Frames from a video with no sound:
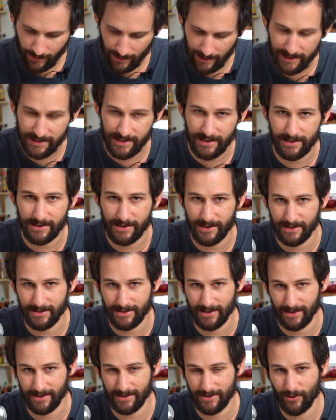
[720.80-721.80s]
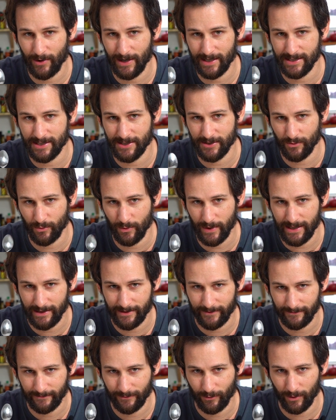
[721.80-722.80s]
it's quite sweet
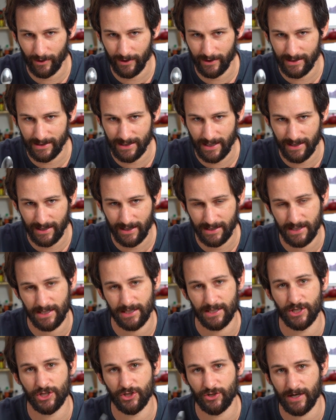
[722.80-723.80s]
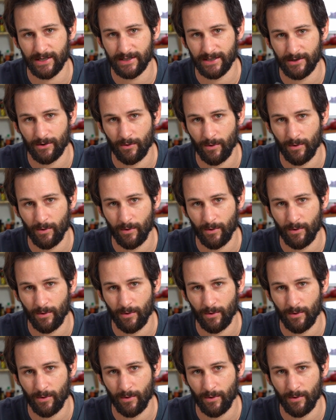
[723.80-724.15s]
for what it is. I think it's extracted